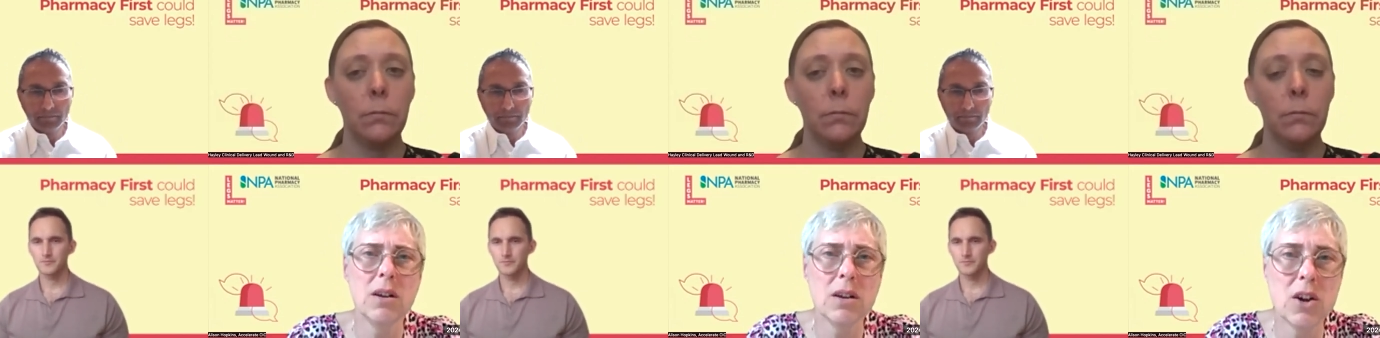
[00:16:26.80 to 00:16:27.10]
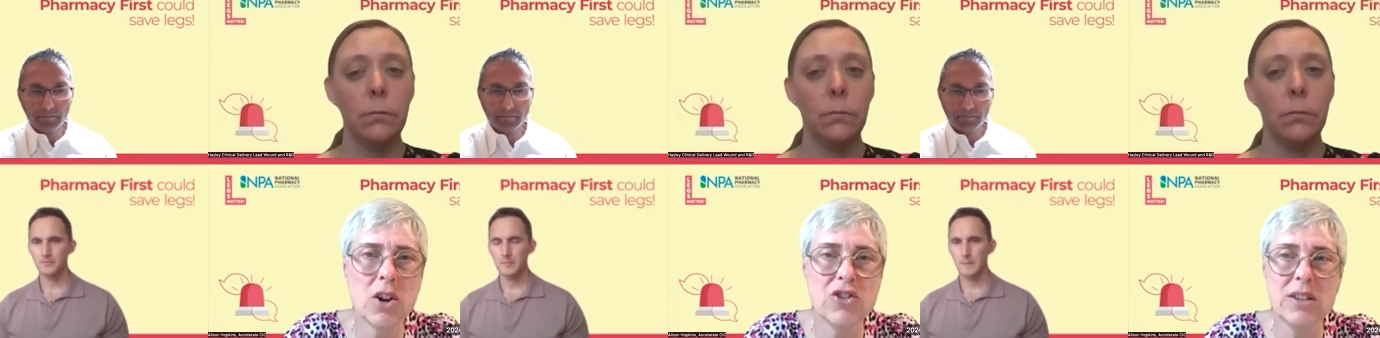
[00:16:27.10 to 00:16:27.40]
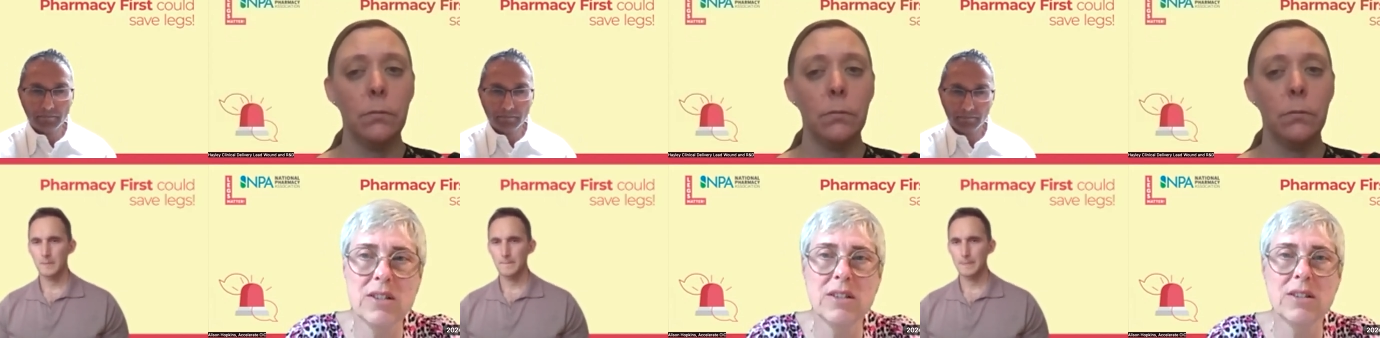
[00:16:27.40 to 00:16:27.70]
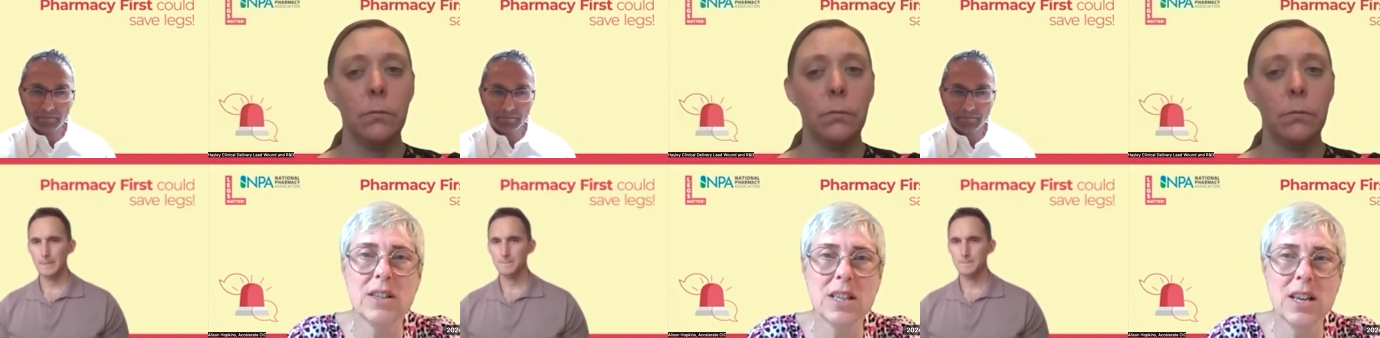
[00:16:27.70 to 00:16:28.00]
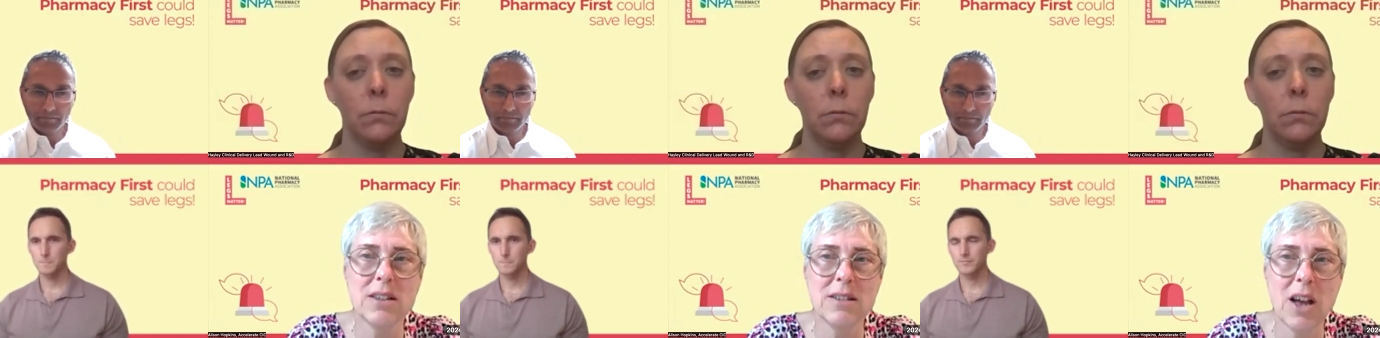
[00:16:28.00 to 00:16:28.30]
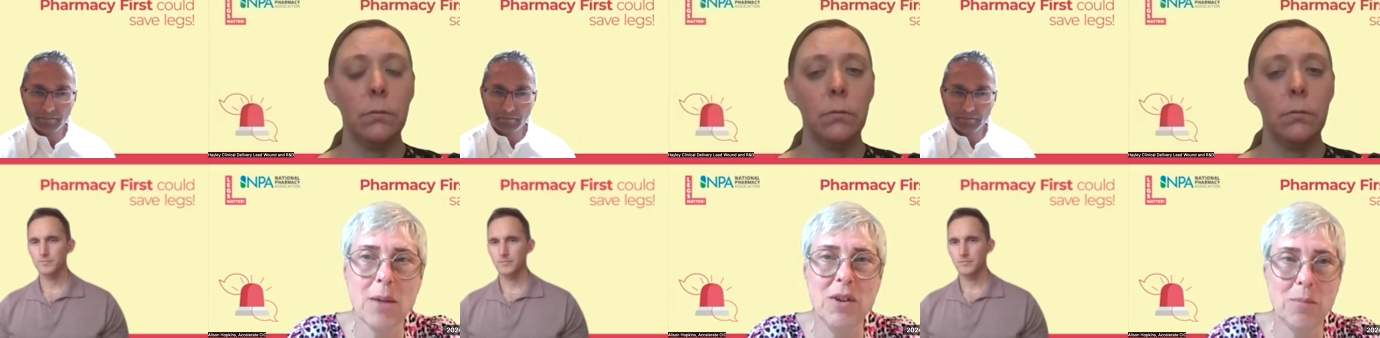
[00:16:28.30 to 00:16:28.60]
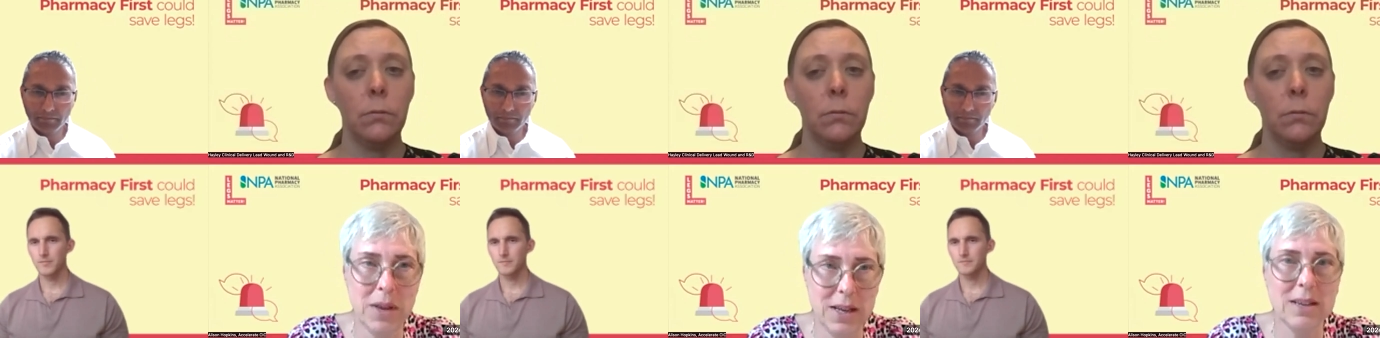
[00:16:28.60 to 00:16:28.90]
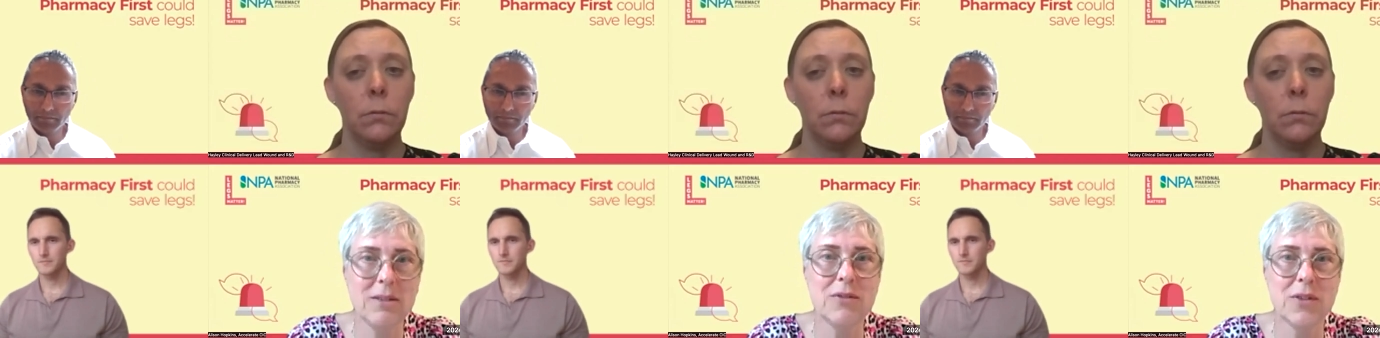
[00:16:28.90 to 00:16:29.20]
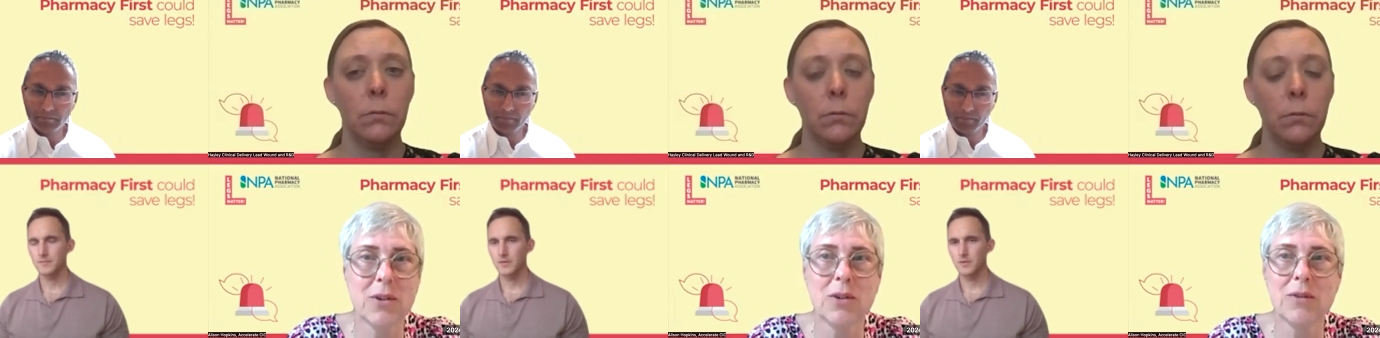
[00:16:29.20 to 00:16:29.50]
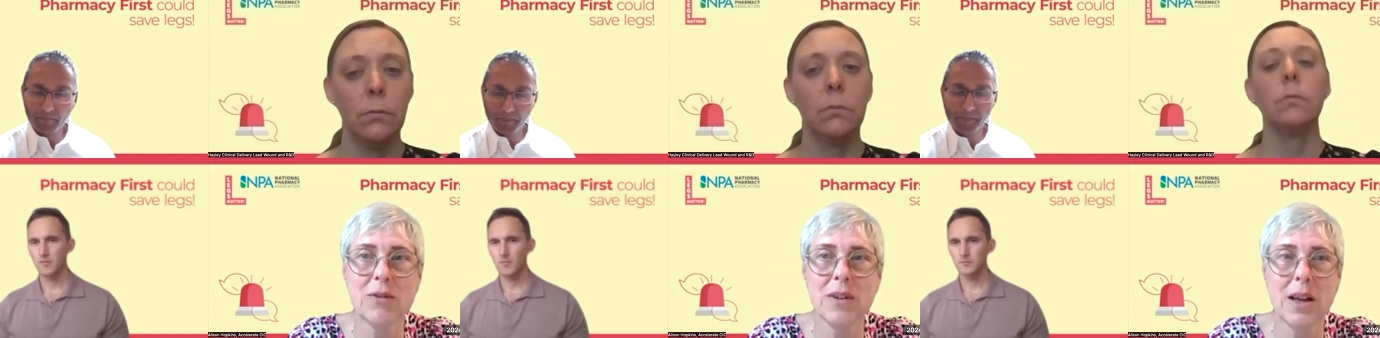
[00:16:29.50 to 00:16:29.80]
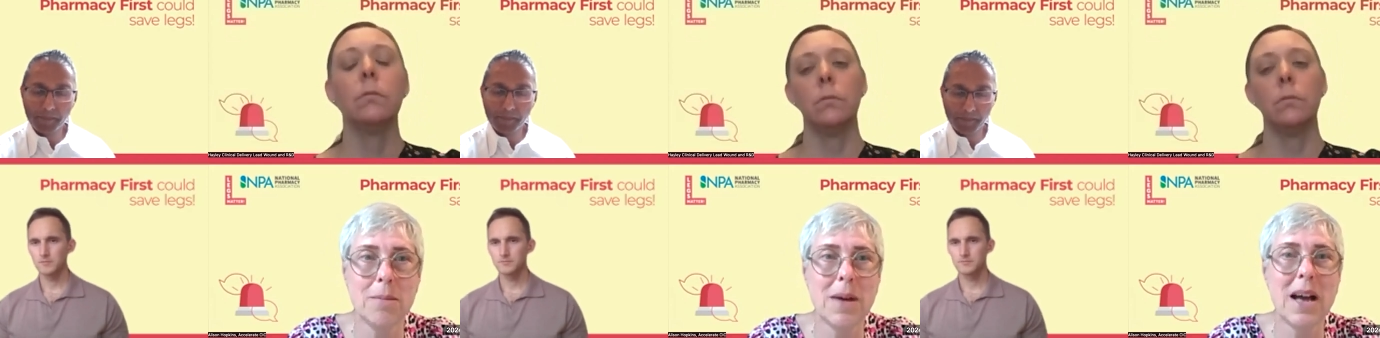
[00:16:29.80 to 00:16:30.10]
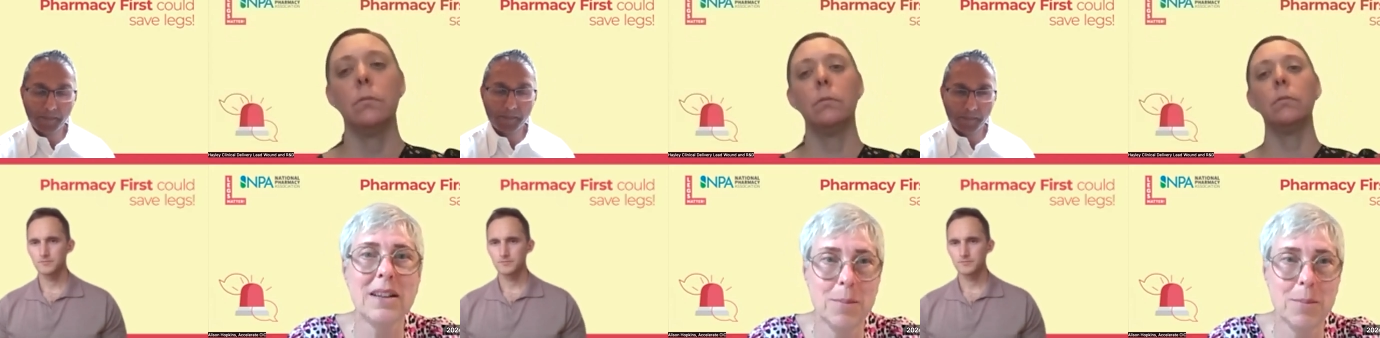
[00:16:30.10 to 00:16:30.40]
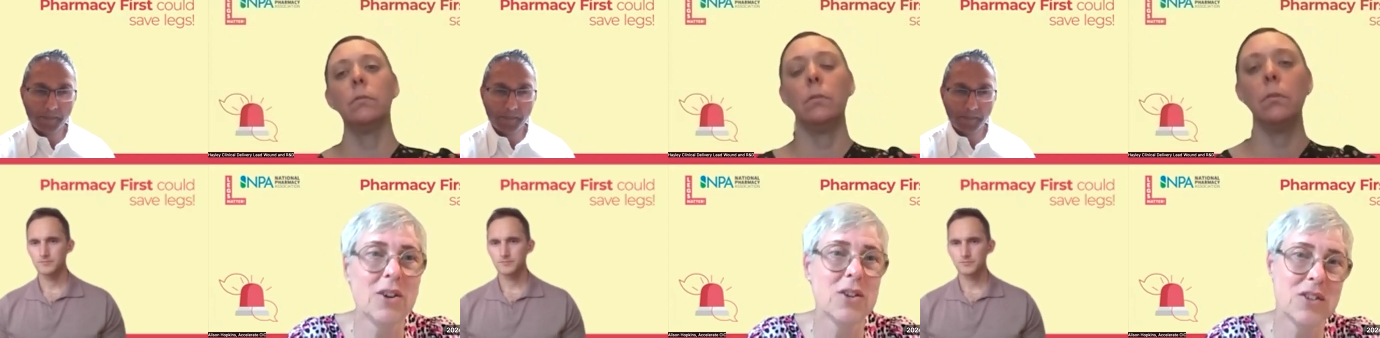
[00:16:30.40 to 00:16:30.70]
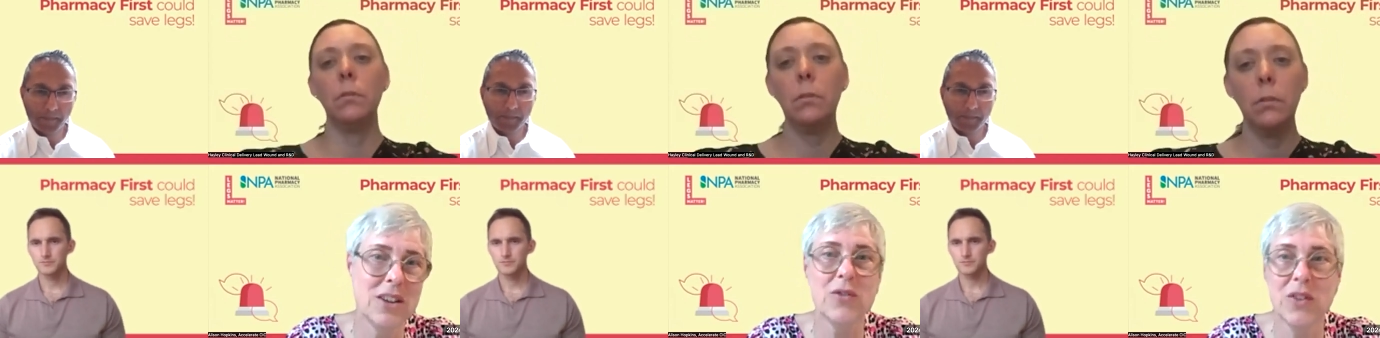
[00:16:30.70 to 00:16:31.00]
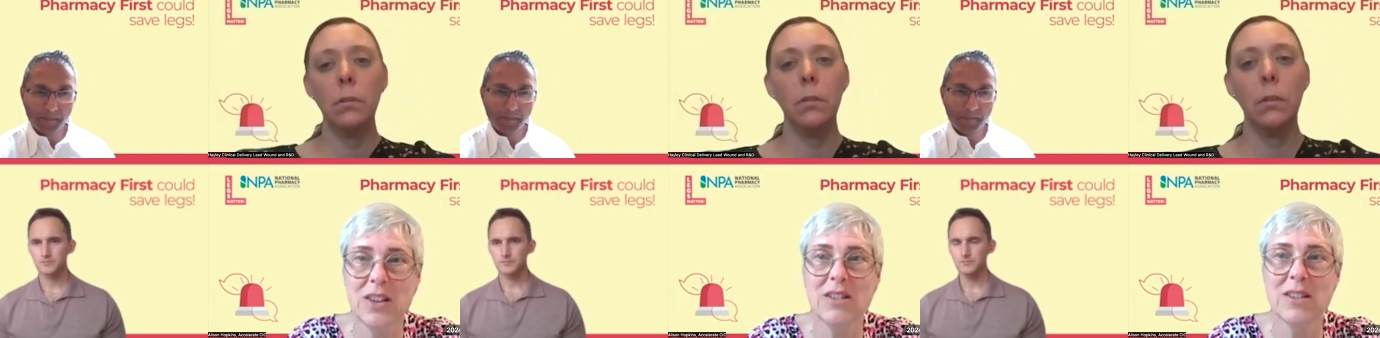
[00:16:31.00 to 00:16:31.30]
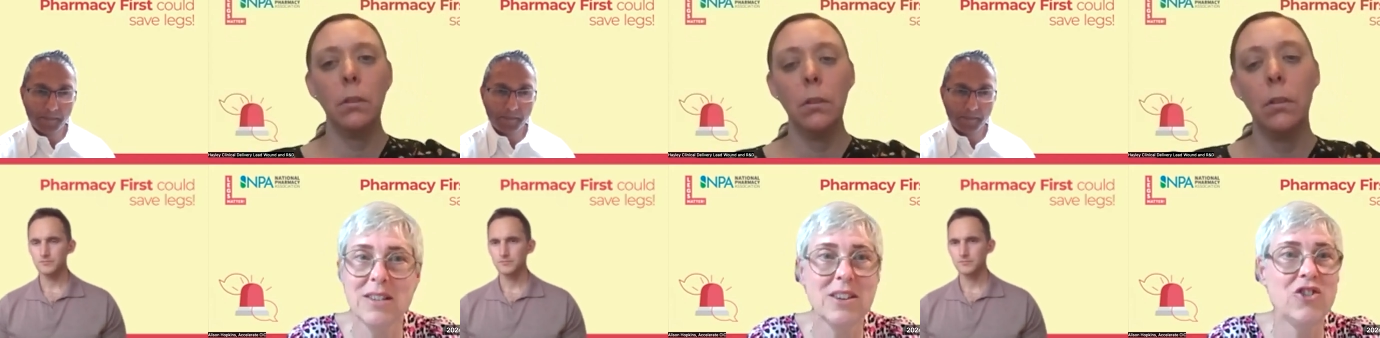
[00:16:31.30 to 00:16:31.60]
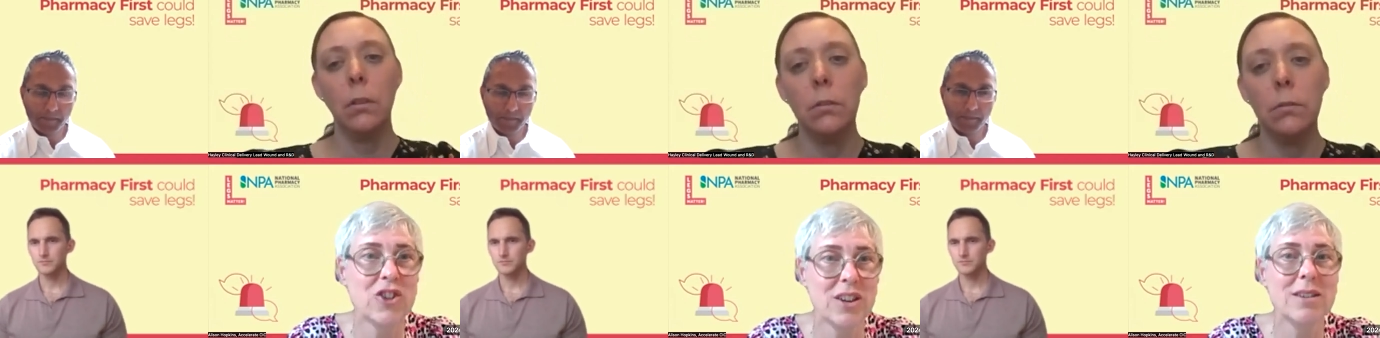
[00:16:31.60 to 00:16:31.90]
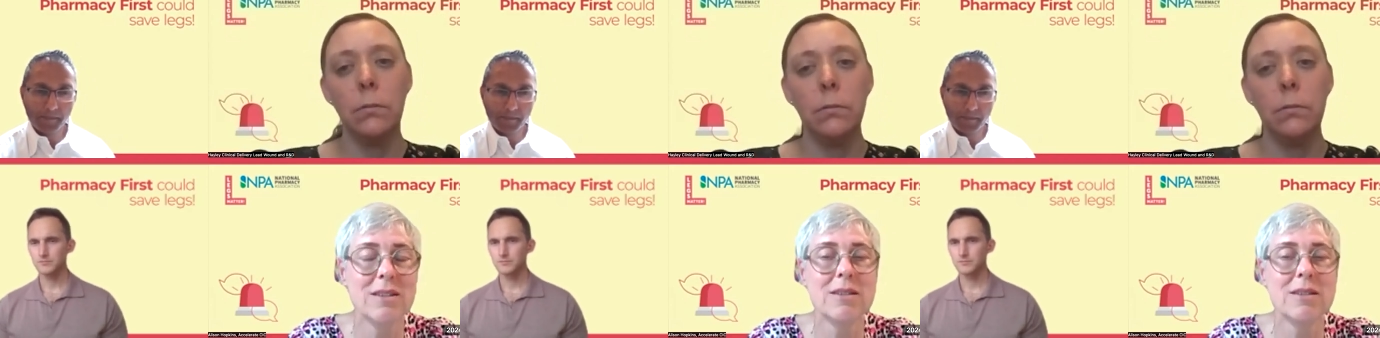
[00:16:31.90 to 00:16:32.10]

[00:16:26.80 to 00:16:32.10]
Speaker 1: gosh, this is the third time you've been in for um, antibiotics for this condition,